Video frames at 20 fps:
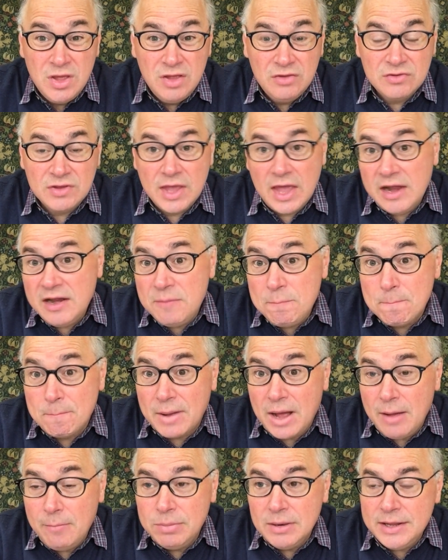it's getting
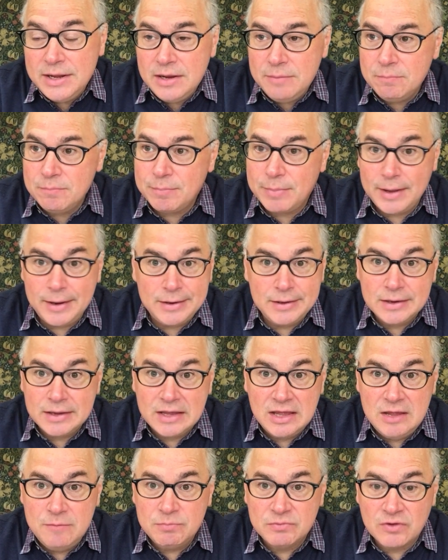bubbly, but it
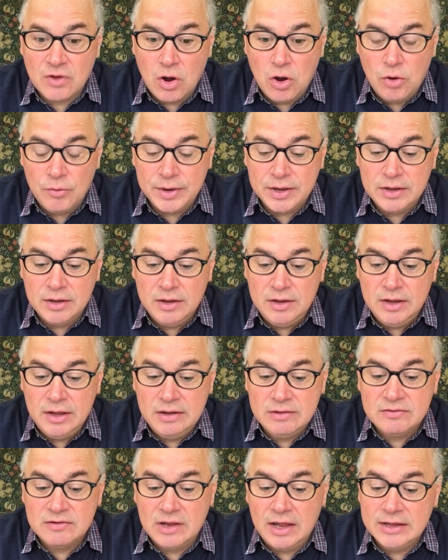keeps going.
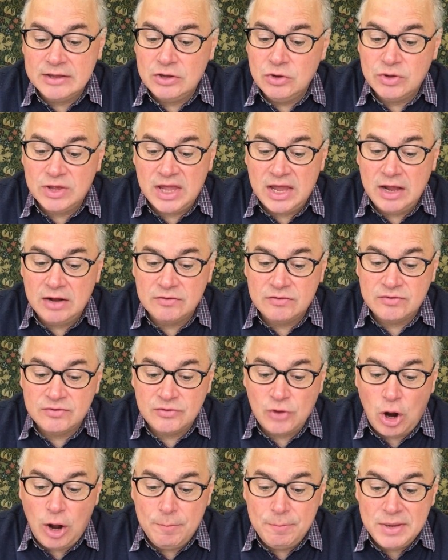It's like you can't
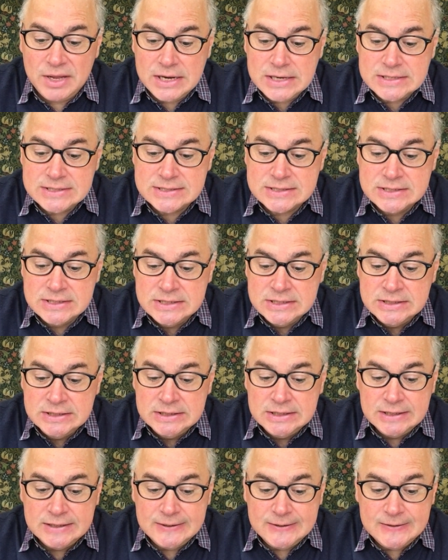stop it.
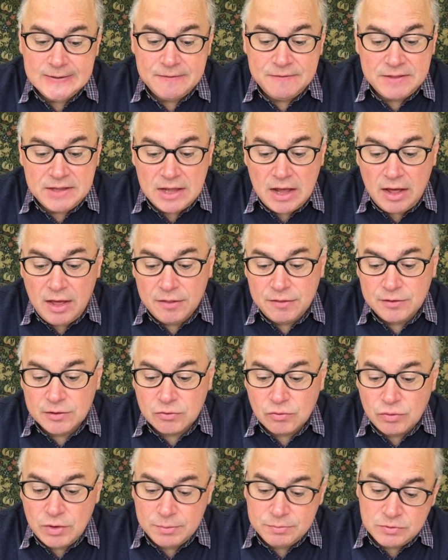Uh, the other
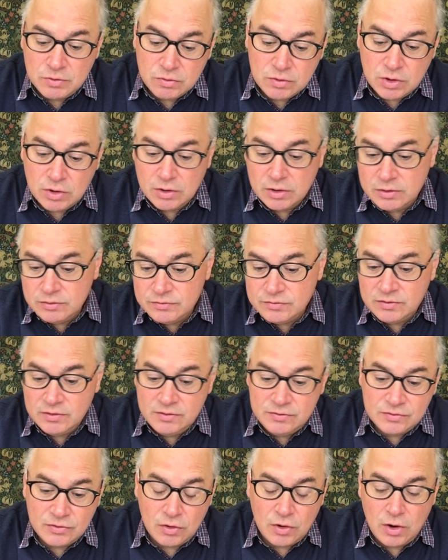
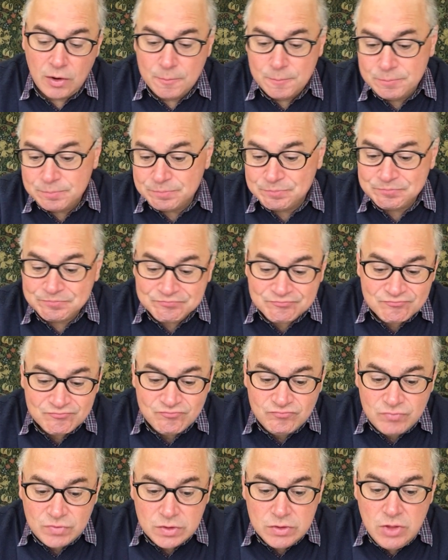cryptocurrencies are
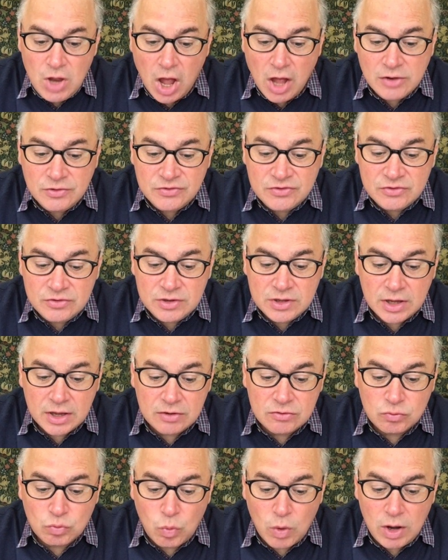not doing
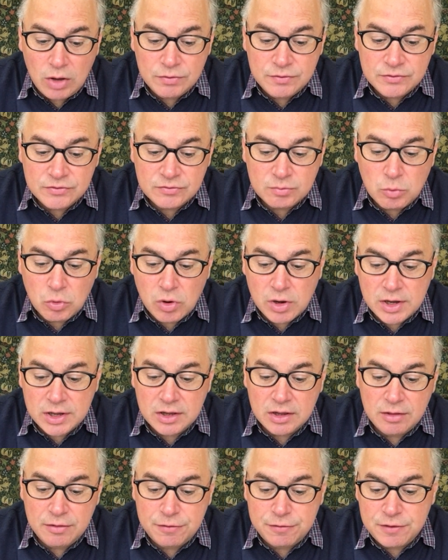as well this
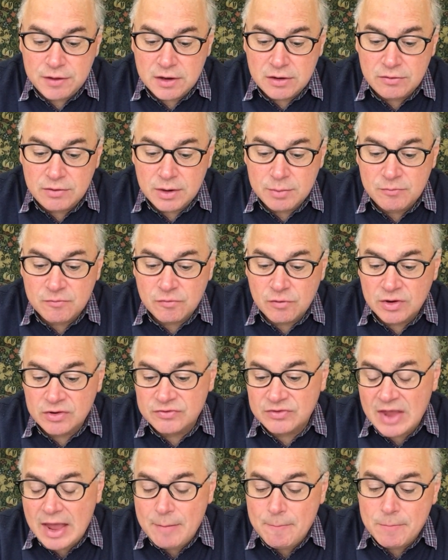morning. Ethereum, for
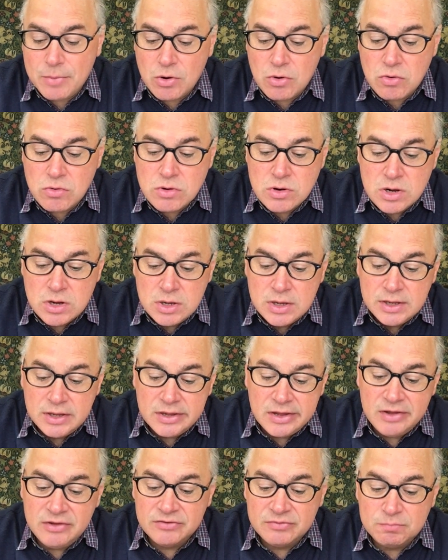example,
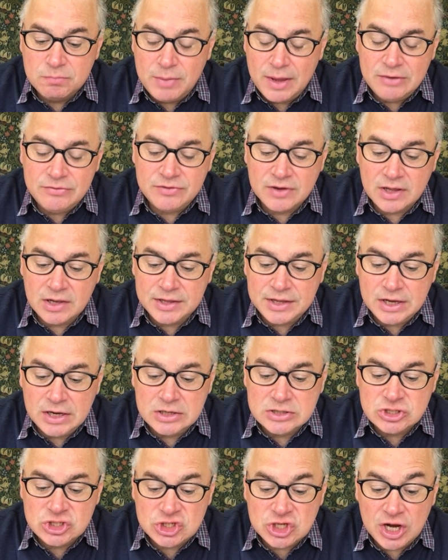is basically
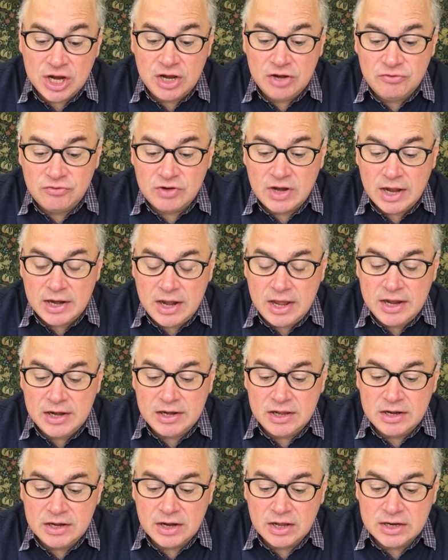unchanged at
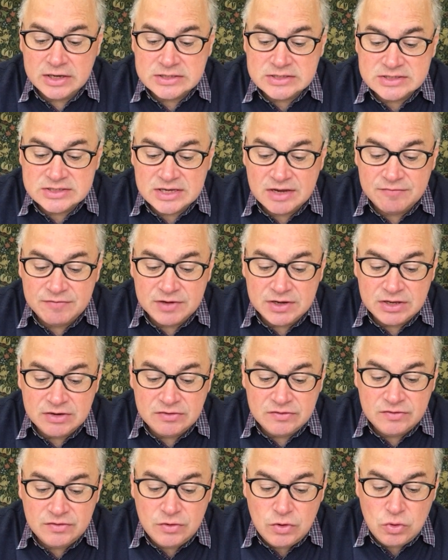eighty-nine
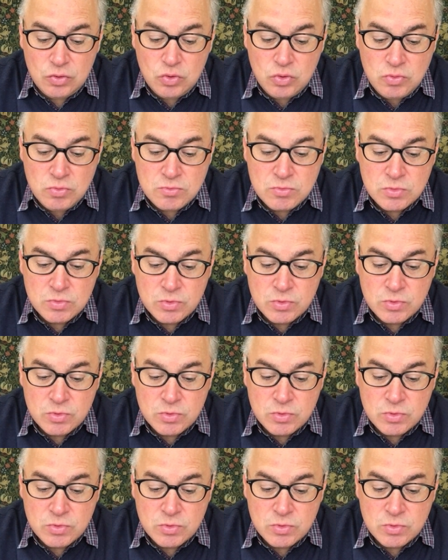seventy-two.